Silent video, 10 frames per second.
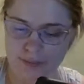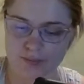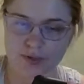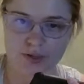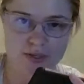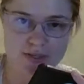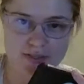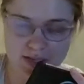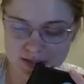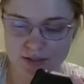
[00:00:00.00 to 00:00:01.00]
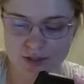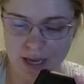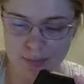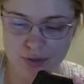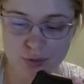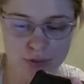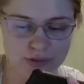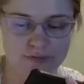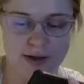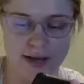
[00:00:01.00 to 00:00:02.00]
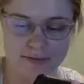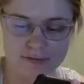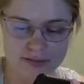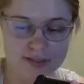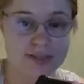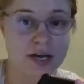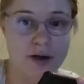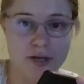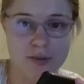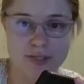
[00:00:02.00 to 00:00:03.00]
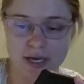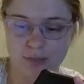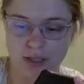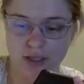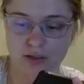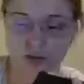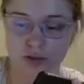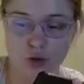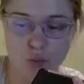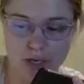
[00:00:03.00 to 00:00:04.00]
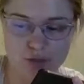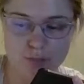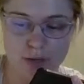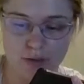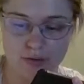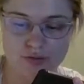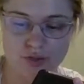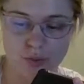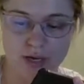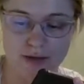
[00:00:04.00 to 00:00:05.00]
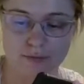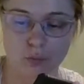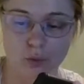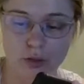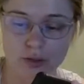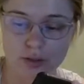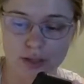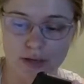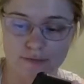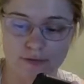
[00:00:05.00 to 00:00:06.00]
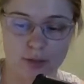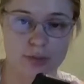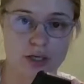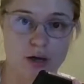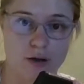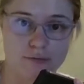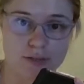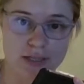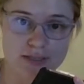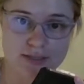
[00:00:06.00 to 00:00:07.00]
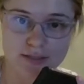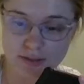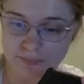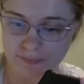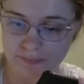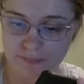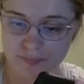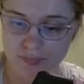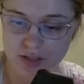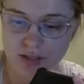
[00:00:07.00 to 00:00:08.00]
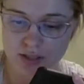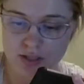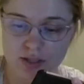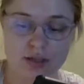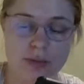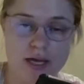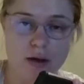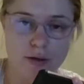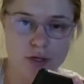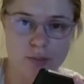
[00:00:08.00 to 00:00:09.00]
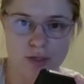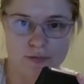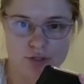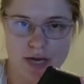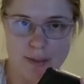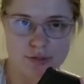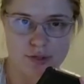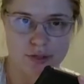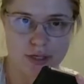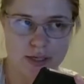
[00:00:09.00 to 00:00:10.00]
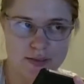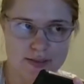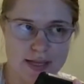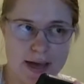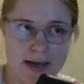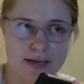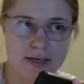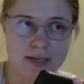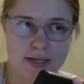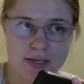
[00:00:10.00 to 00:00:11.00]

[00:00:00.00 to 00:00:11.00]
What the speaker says: I'm here to discuss Chapter 25, Stereotyping Low-Wage Mothers Who Have Work and Family Conflicts. The main argument of the chapter is that